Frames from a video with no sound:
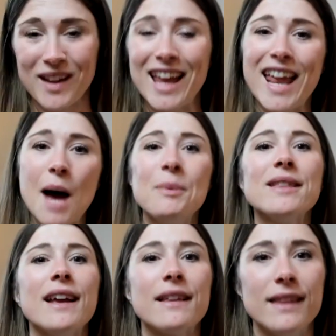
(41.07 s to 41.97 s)
It
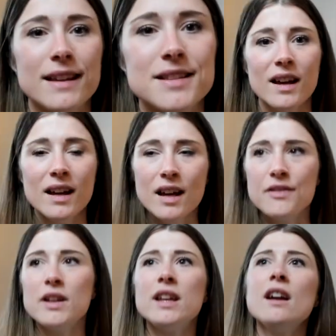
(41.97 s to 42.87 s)
happened like this.
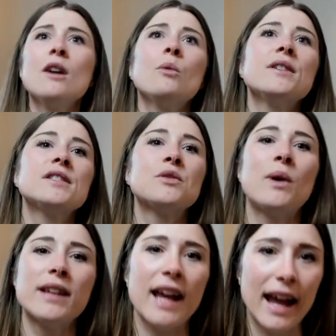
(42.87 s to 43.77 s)
The year was
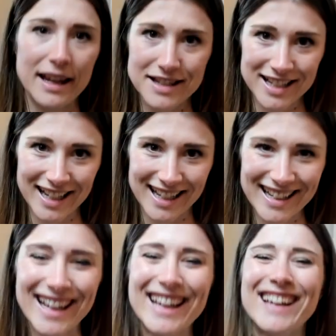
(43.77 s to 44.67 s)
twenty
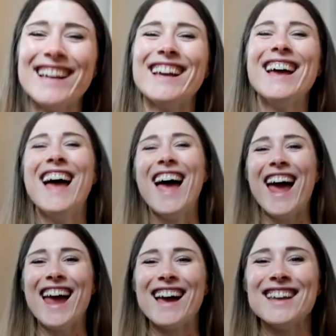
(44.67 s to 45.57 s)
eighteen,
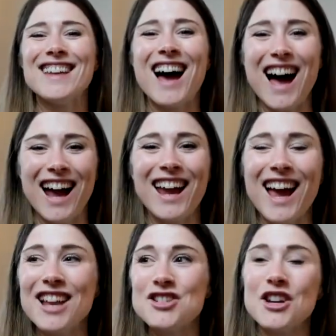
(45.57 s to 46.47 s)
and I
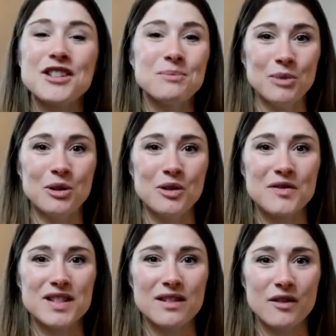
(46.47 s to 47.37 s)
had just
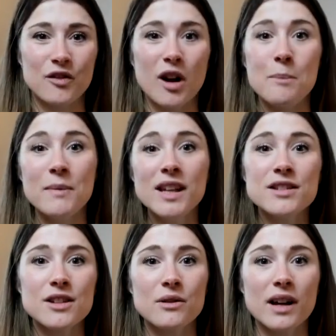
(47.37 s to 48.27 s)
moved from
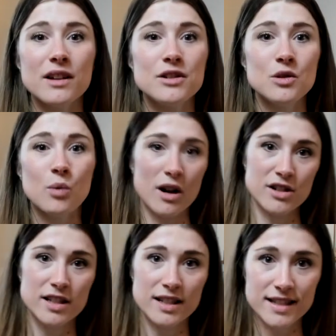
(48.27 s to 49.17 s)
Minnesota to
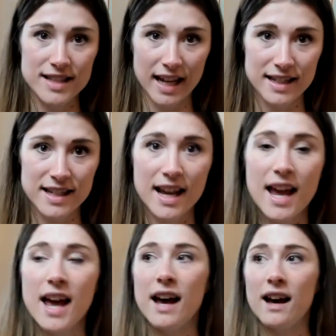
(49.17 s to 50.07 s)
Washington State,
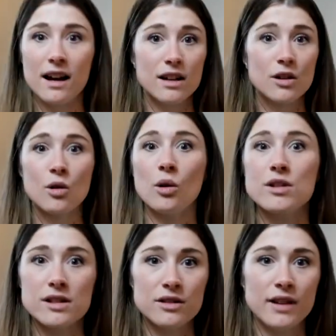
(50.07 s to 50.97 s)
a
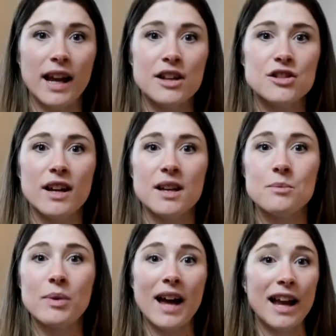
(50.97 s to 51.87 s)
gorgeous
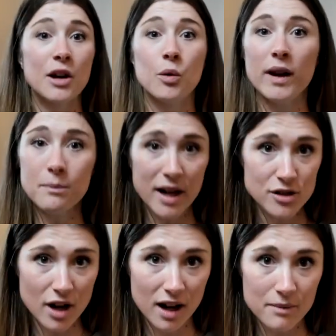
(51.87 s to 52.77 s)
location, but I had quit my
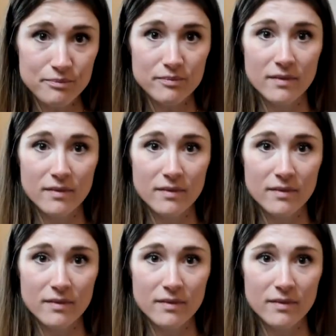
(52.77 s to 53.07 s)
job.